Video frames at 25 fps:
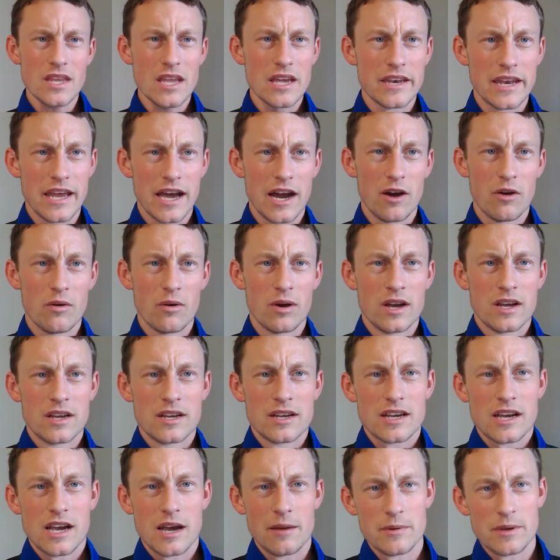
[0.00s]
Now,
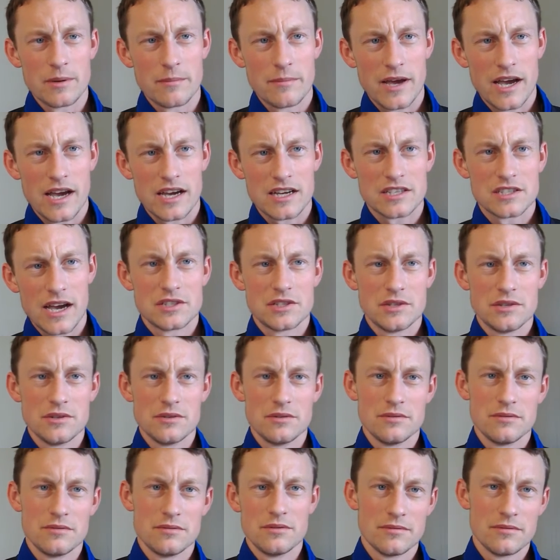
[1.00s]
coming back
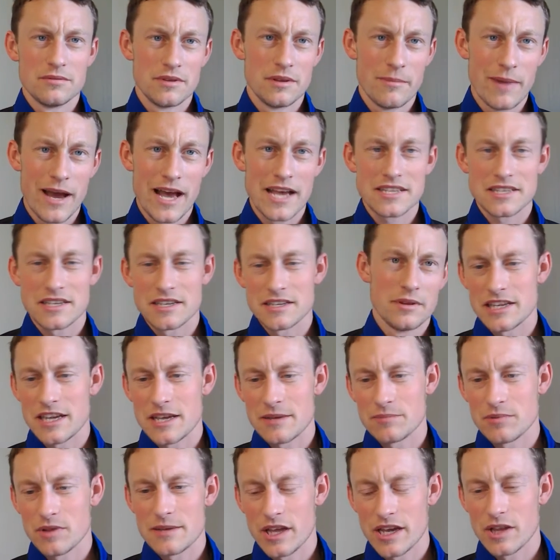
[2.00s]
to the masking
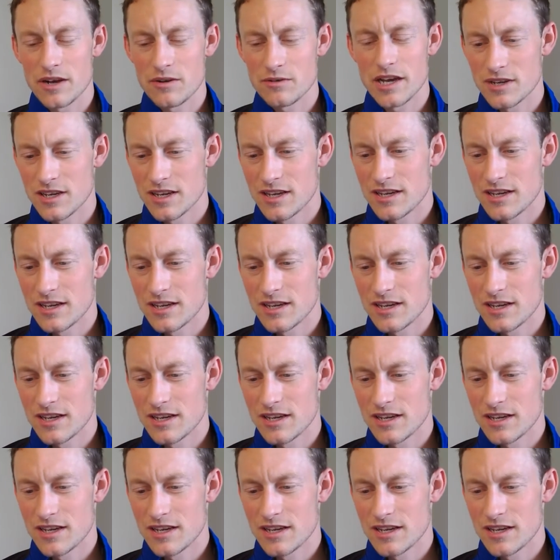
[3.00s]
tape layout,